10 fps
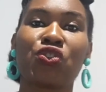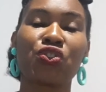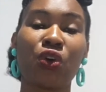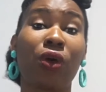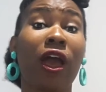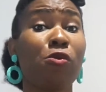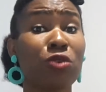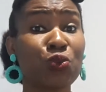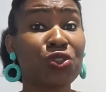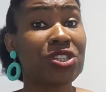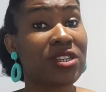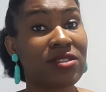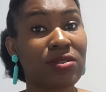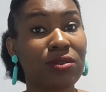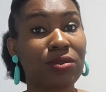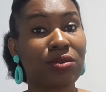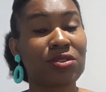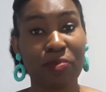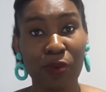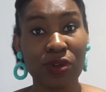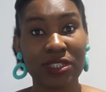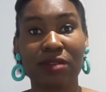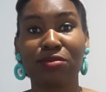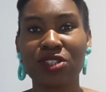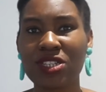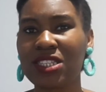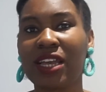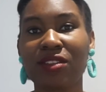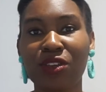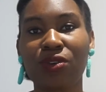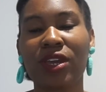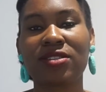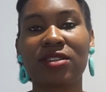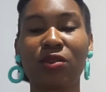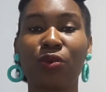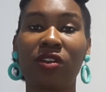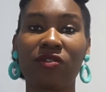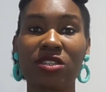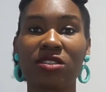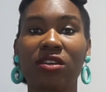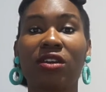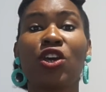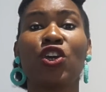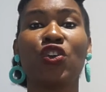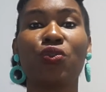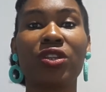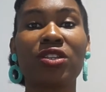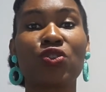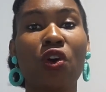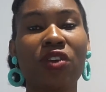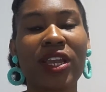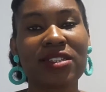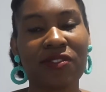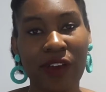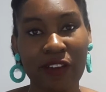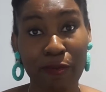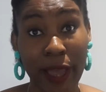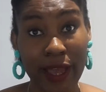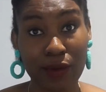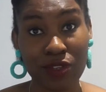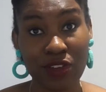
So how much would you need to support them? Just like the UK skilled work visa, you would need £285